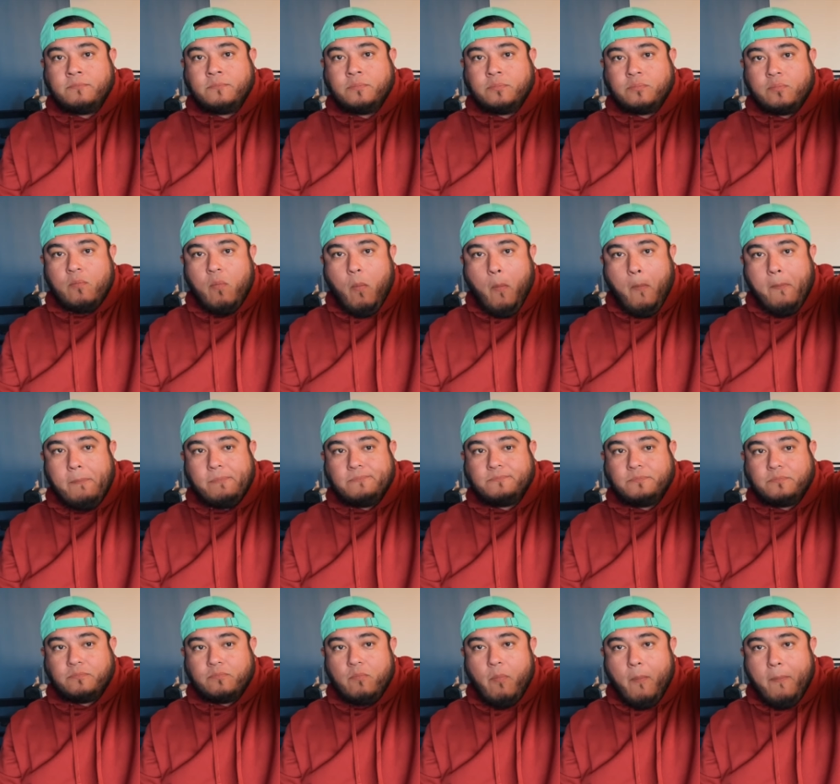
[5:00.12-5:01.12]
craving al
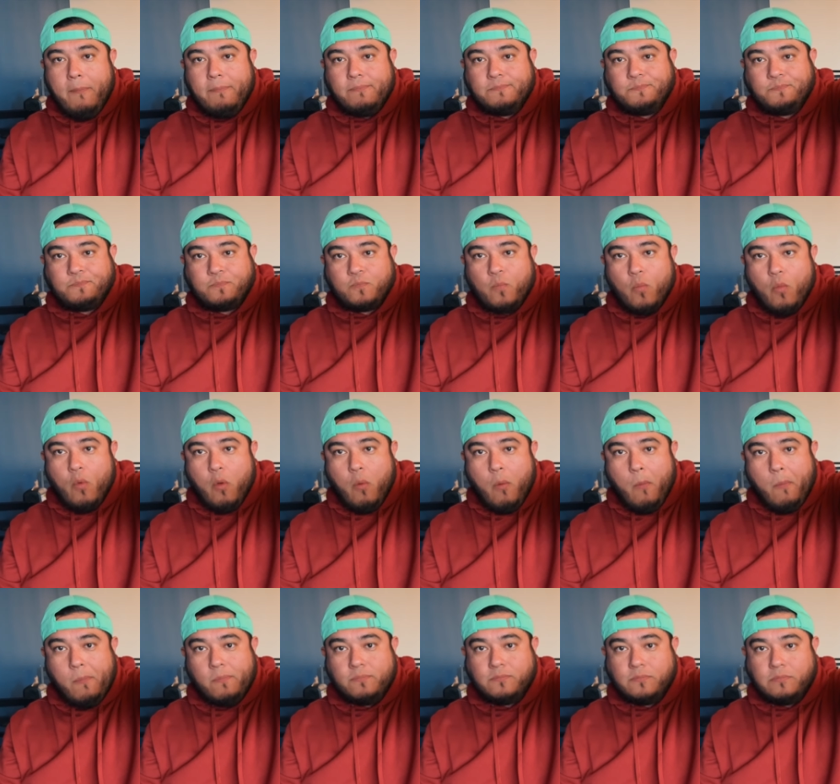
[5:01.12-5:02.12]
pastor tacos. So
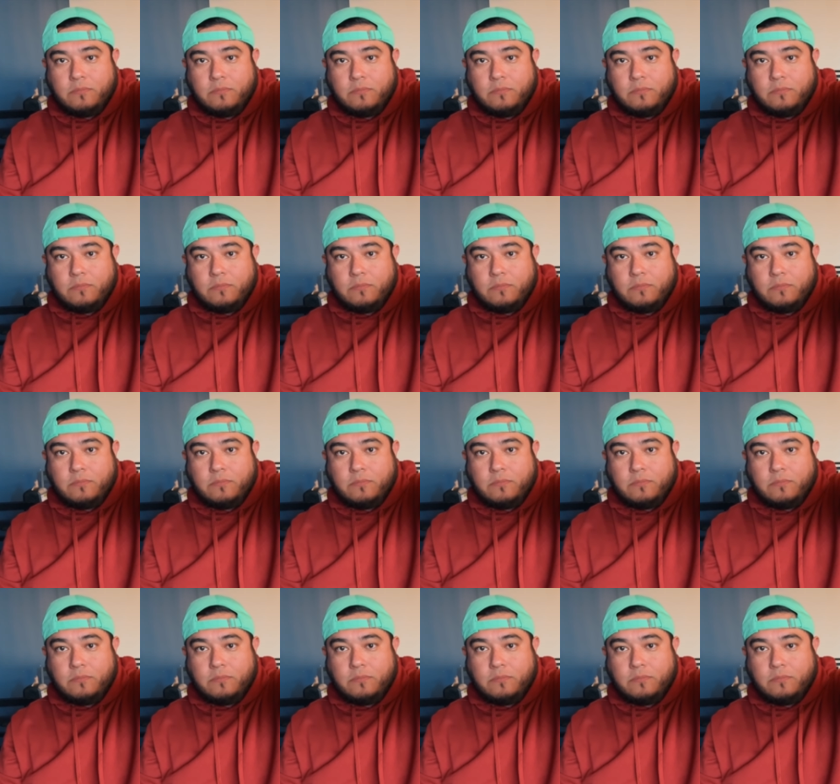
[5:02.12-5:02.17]
lonches